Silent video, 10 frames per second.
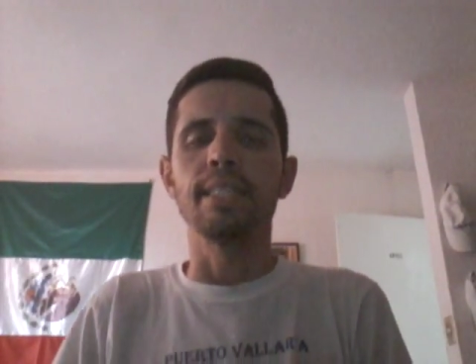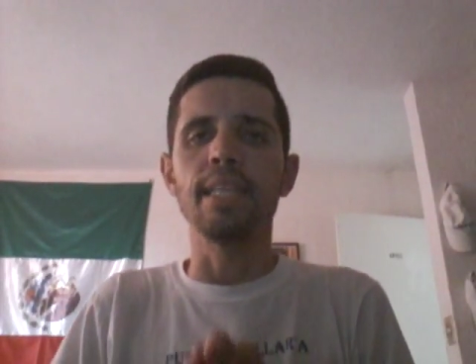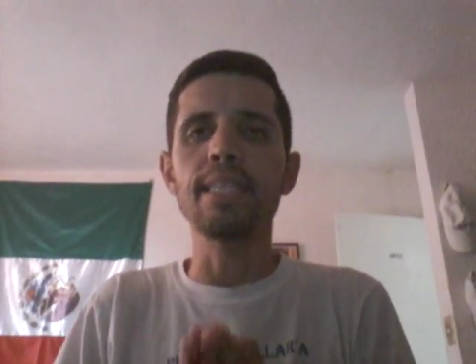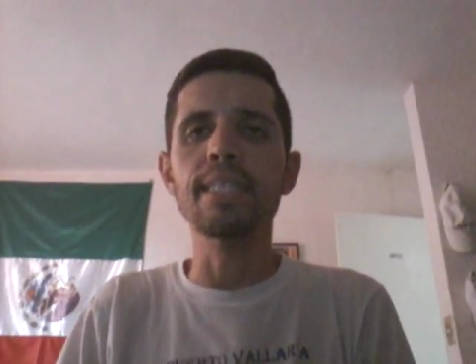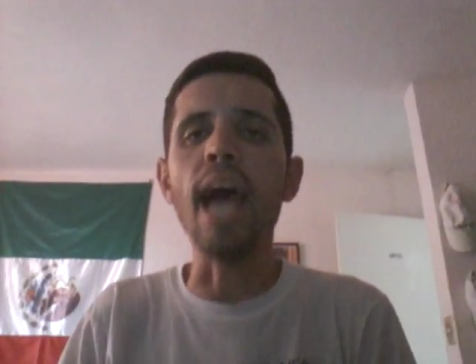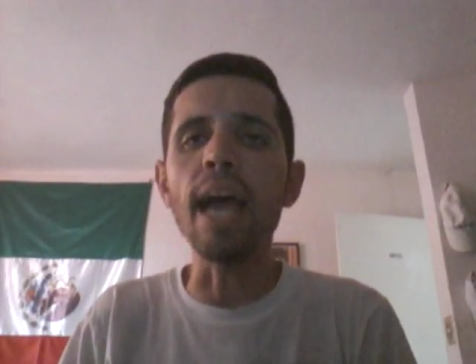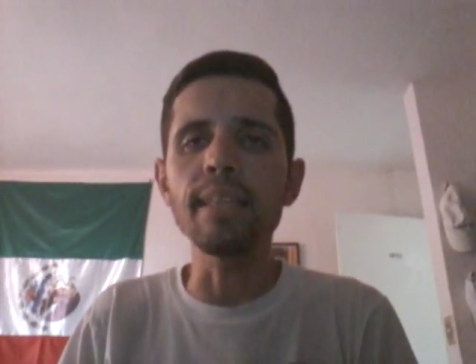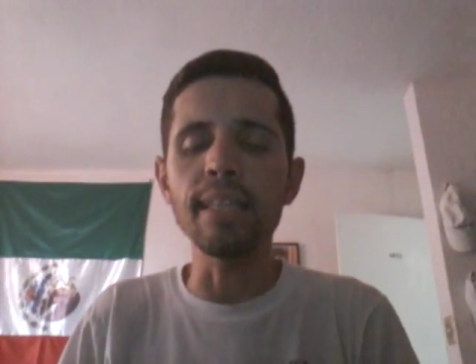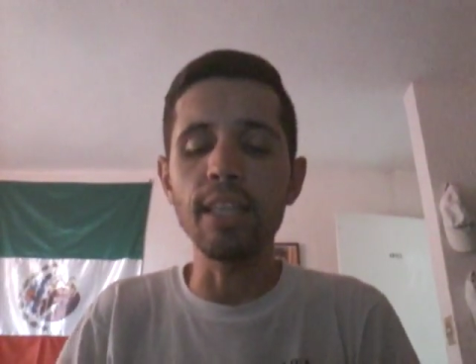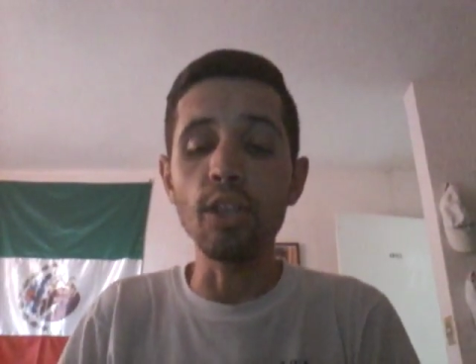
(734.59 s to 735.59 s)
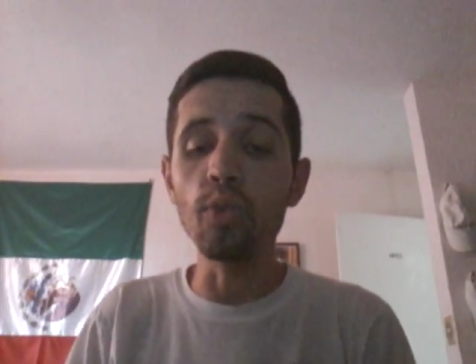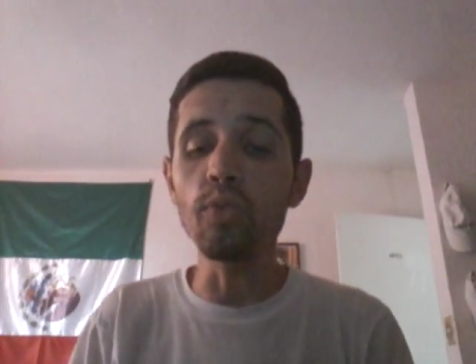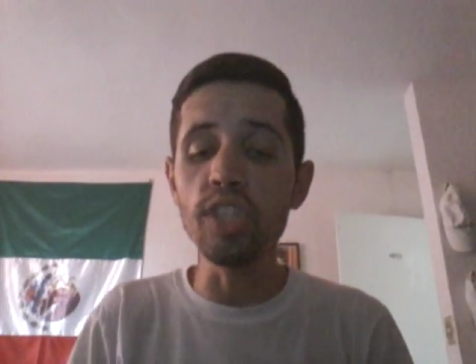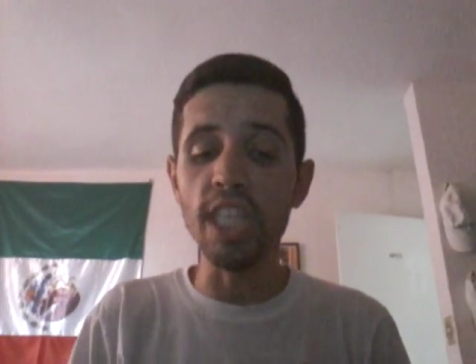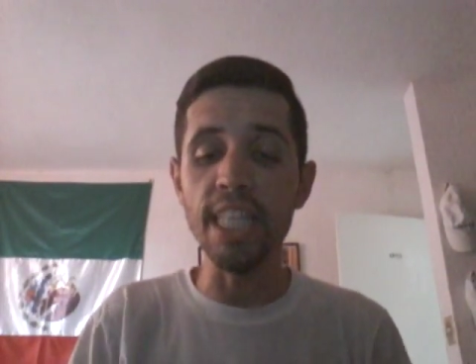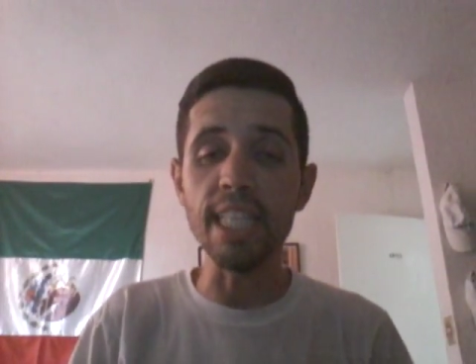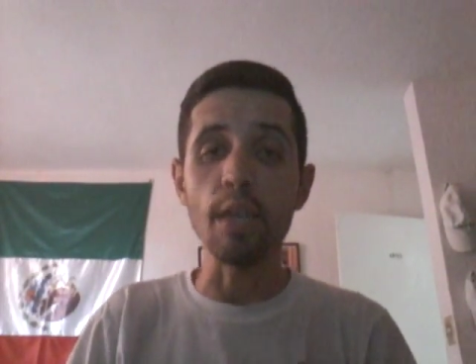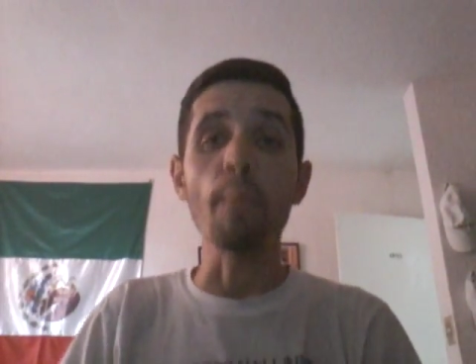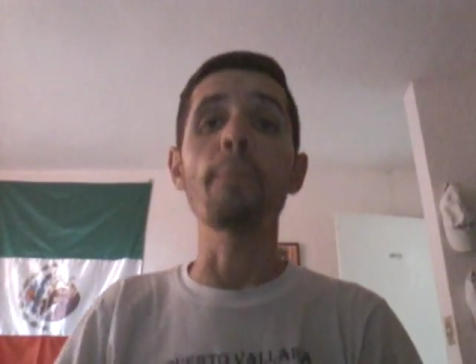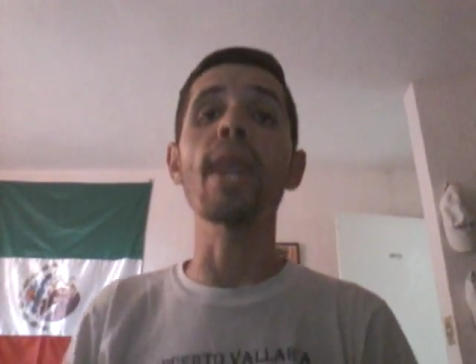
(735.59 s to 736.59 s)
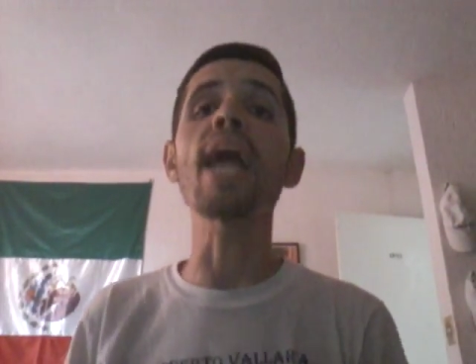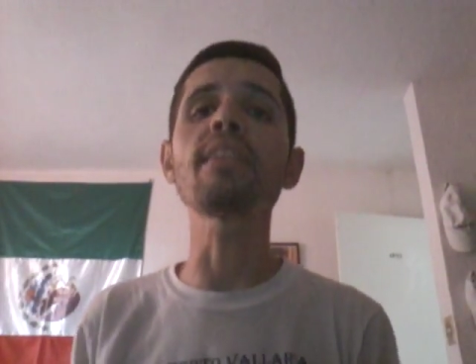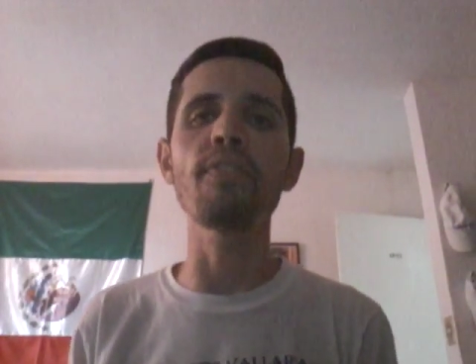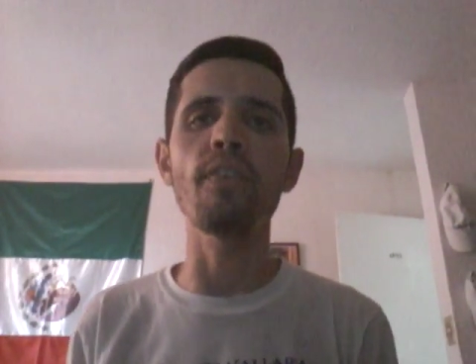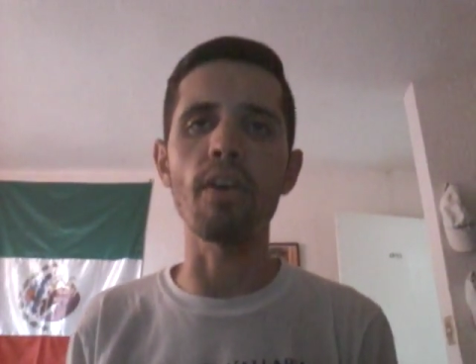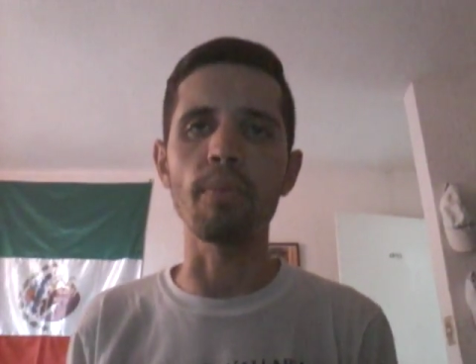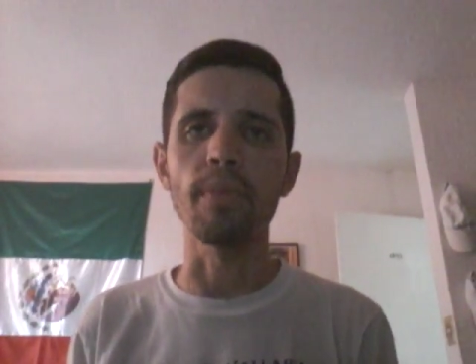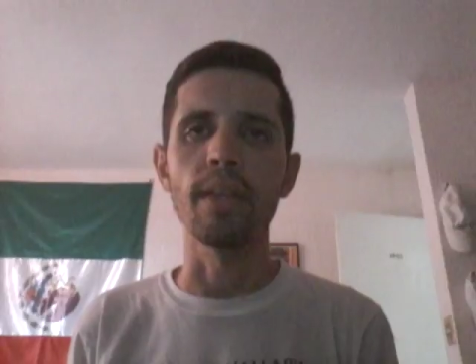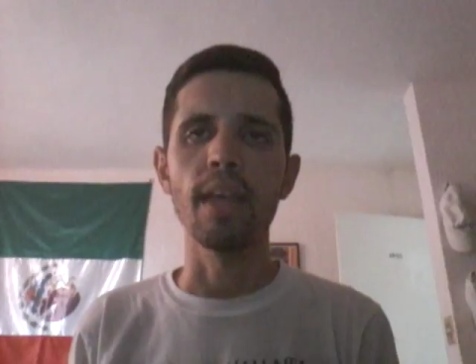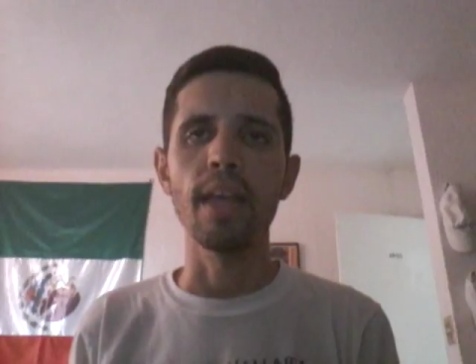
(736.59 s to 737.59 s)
decided to use this platform,